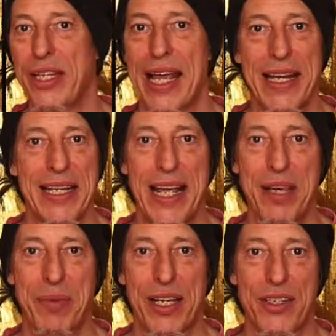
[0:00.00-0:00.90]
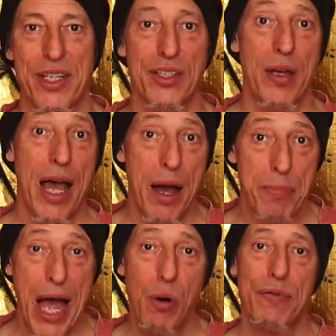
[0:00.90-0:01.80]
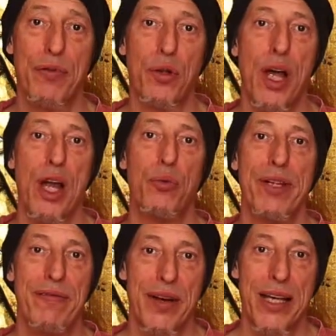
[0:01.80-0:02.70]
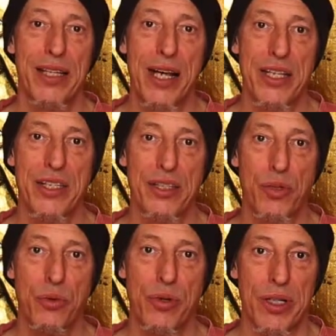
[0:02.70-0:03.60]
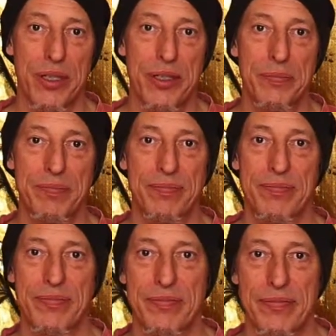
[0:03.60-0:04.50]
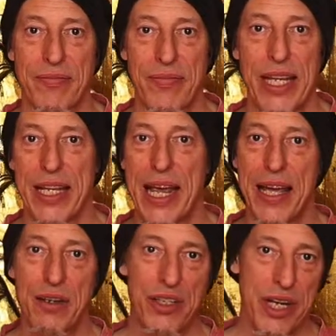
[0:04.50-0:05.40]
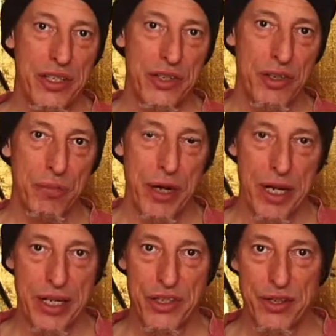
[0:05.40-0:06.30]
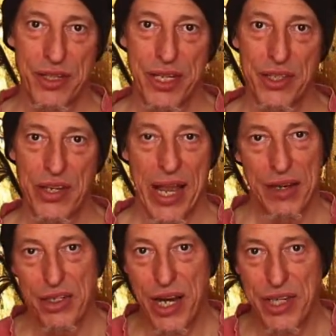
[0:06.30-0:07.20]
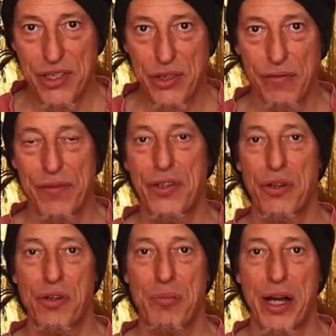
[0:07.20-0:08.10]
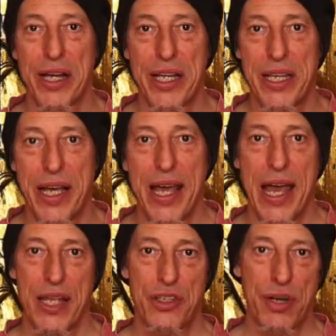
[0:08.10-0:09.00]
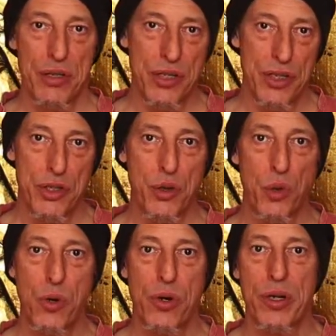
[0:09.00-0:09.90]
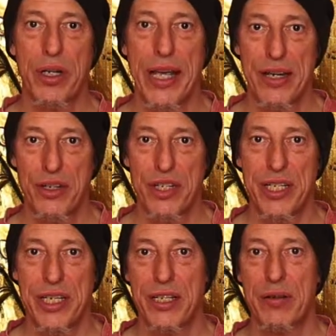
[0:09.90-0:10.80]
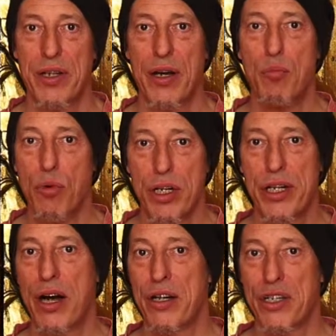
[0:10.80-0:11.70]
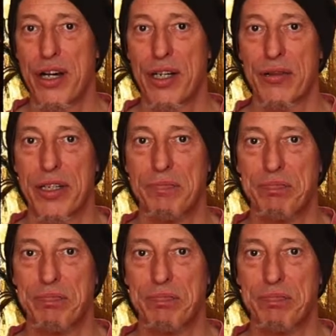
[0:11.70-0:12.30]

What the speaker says: it any day because it's a powerful, revitalizing tool. It energizes your pranic circuits, energizes your physical body, and starts to store energy in Muladhara chakra.